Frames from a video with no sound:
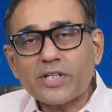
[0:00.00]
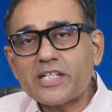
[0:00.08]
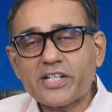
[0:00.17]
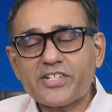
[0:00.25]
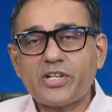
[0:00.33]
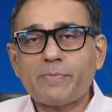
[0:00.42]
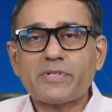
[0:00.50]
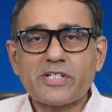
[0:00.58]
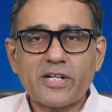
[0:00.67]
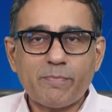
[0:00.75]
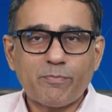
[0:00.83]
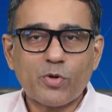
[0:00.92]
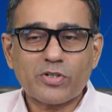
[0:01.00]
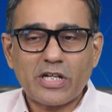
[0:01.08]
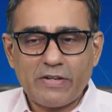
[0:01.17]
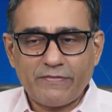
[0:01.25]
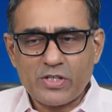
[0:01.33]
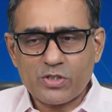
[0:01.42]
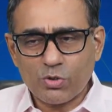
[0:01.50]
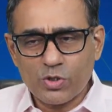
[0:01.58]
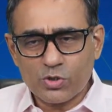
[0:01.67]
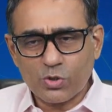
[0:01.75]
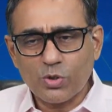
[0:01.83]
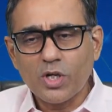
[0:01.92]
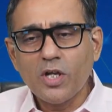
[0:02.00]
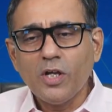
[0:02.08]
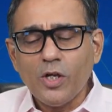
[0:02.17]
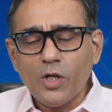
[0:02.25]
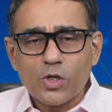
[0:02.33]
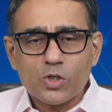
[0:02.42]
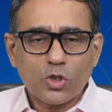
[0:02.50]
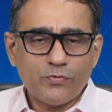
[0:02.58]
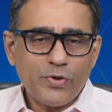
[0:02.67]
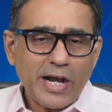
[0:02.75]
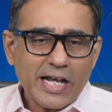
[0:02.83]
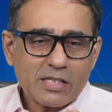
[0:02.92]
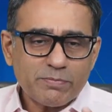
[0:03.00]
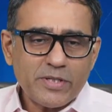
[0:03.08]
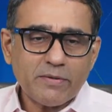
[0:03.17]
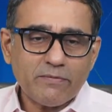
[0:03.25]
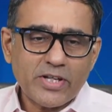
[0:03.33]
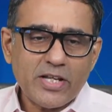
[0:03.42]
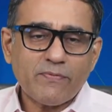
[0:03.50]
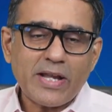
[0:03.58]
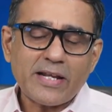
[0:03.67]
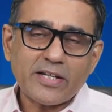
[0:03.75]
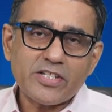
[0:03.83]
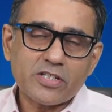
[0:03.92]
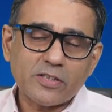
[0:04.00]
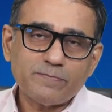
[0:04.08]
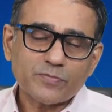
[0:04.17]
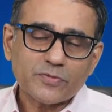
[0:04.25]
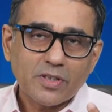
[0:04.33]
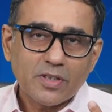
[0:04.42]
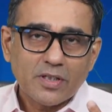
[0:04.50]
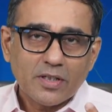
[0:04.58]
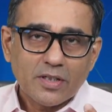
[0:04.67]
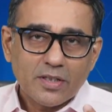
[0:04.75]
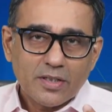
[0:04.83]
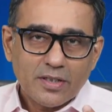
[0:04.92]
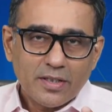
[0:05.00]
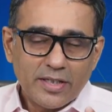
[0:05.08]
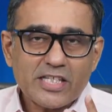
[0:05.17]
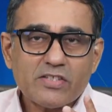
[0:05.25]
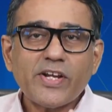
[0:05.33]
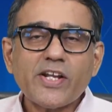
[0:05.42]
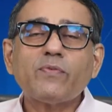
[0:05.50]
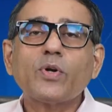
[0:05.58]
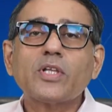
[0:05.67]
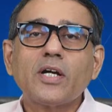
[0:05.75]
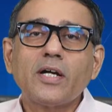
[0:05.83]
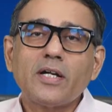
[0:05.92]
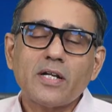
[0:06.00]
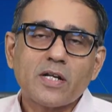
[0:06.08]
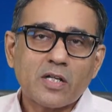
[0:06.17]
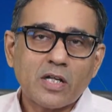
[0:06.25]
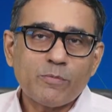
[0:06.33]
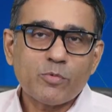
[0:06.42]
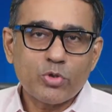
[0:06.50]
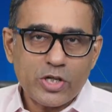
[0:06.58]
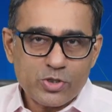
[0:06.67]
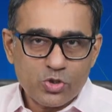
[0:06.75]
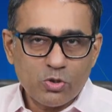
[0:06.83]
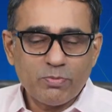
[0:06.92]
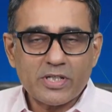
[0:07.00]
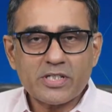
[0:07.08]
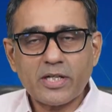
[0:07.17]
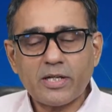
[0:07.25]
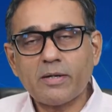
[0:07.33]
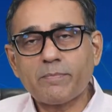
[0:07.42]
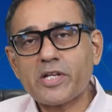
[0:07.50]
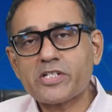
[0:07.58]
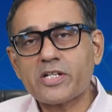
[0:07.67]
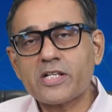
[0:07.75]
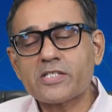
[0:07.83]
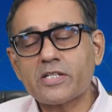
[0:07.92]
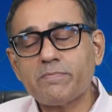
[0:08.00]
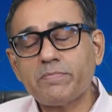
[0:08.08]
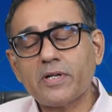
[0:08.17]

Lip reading: that 60% import tariff and so and so. So if you ask me very frankly, sir, let's wait for the Trump to assume as a presidency